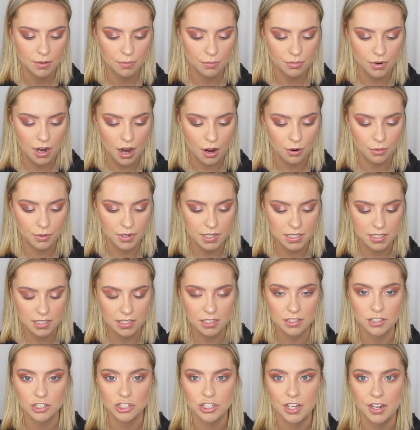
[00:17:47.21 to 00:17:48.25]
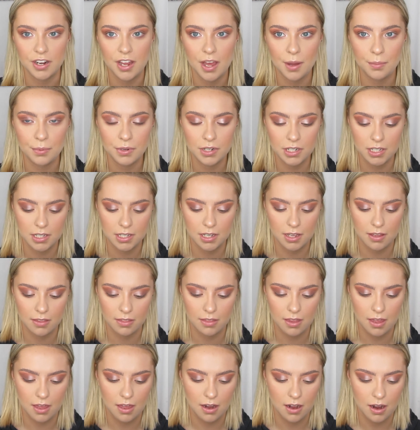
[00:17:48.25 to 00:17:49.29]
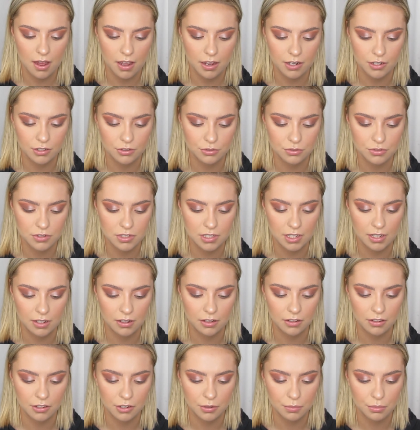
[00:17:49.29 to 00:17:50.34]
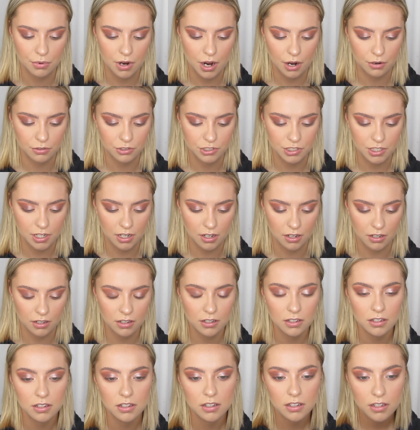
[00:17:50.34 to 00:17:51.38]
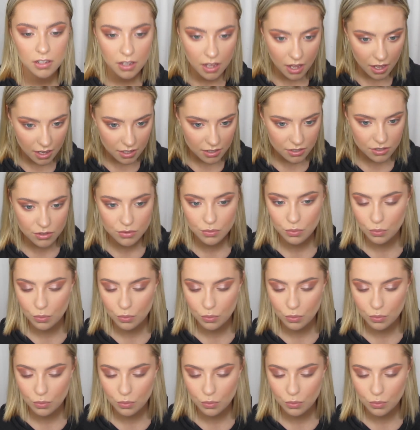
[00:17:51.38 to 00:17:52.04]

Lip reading: Brow Wiz in the shade Ebony, and then I use the Clear Brow Gel as